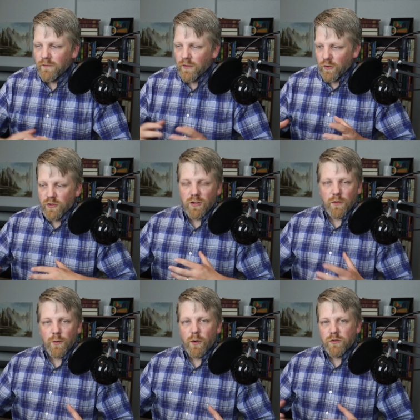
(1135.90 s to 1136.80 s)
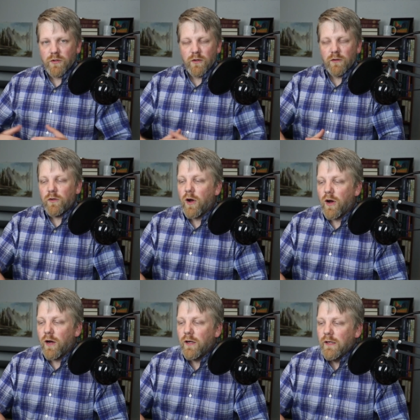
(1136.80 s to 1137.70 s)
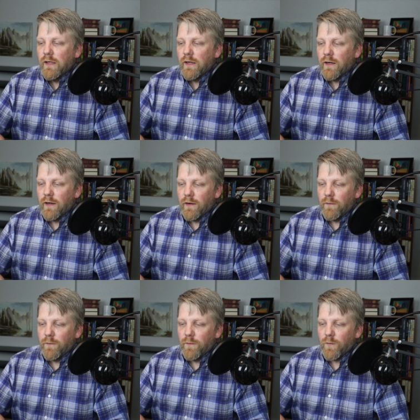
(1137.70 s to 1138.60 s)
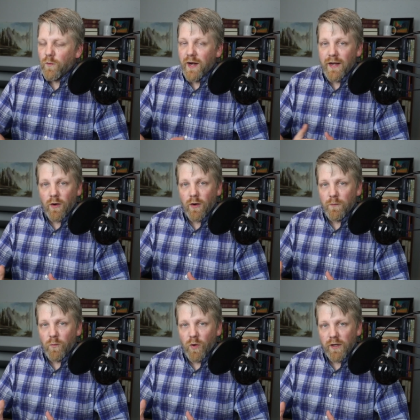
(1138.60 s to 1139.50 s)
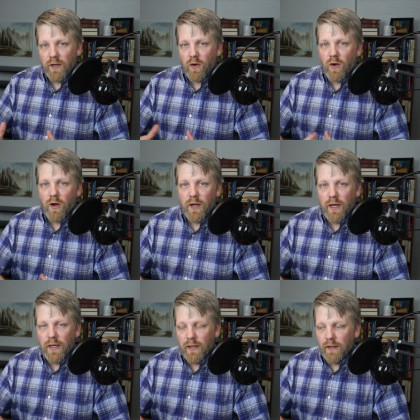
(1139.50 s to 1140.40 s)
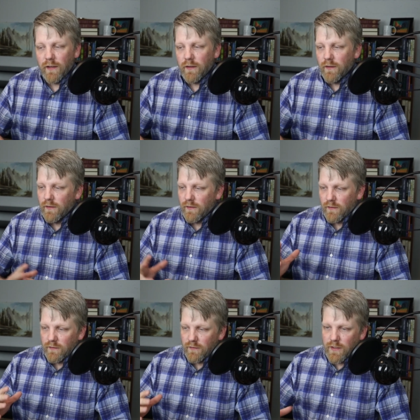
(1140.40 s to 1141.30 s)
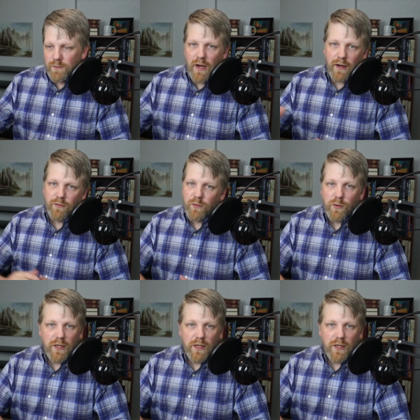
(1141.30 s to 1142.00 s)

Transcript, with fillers: the Christian approach to the law. Um, right now, I'm working on a deep dive through